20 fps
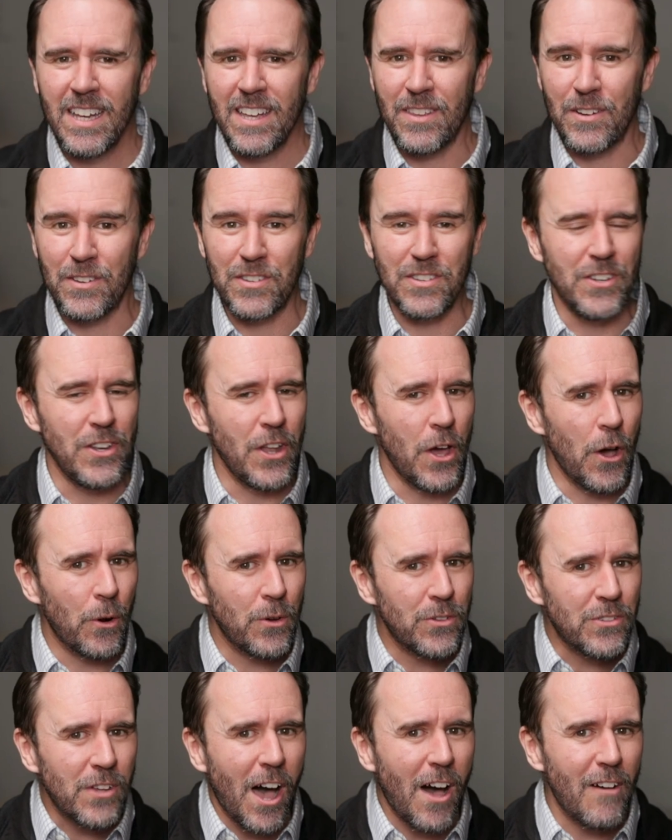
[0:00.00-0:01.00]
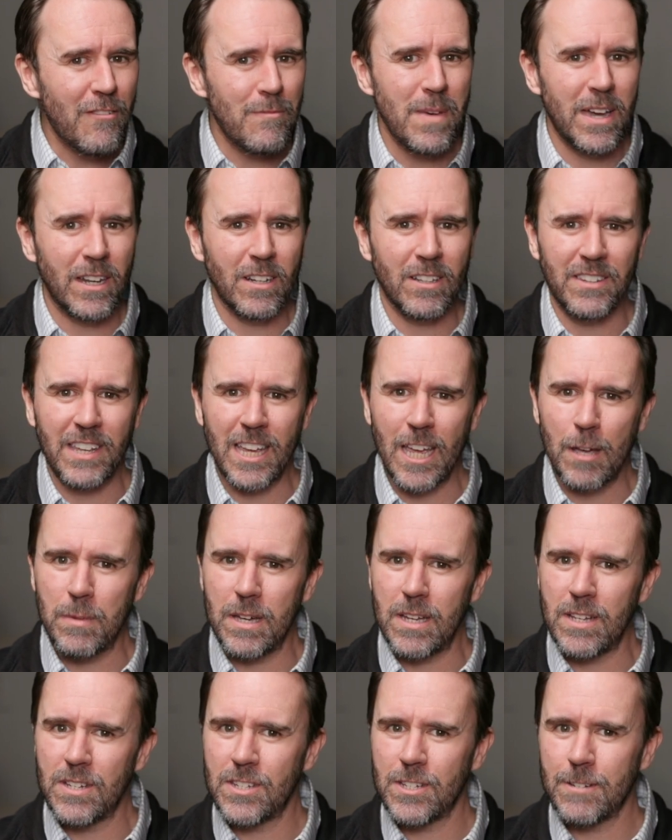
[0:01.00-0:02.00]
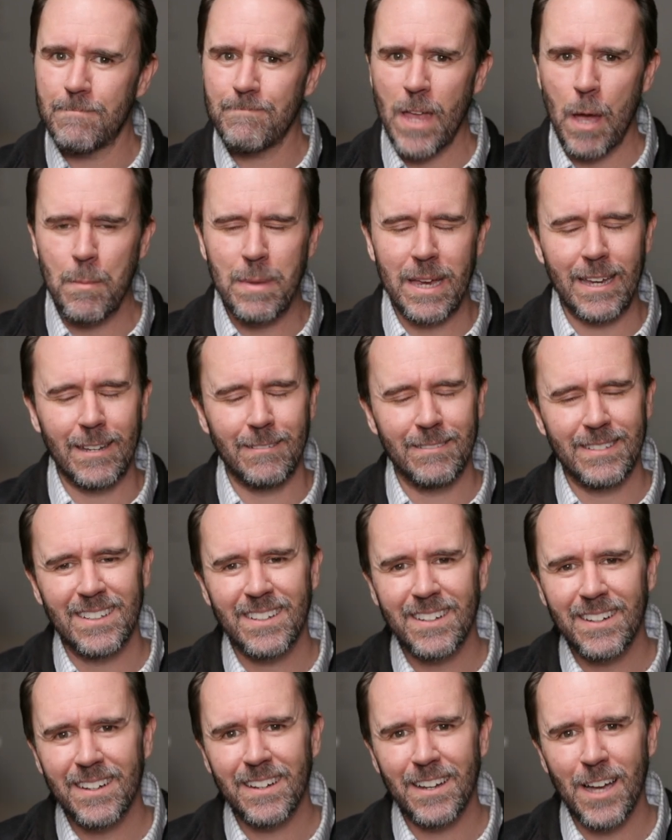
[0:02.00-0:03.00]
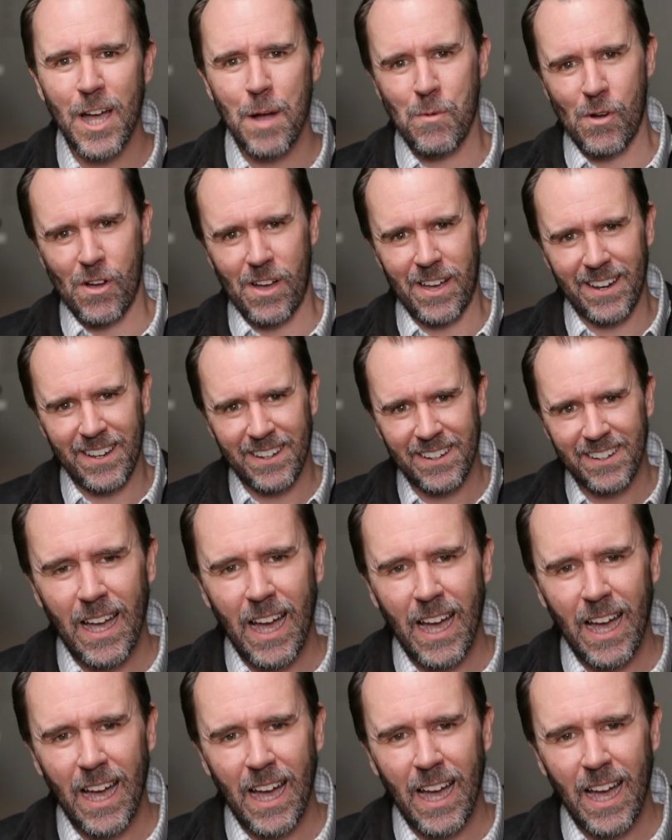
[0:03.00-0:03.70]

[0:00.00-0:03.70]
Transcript: There's no soft metal damage. I mean, come on.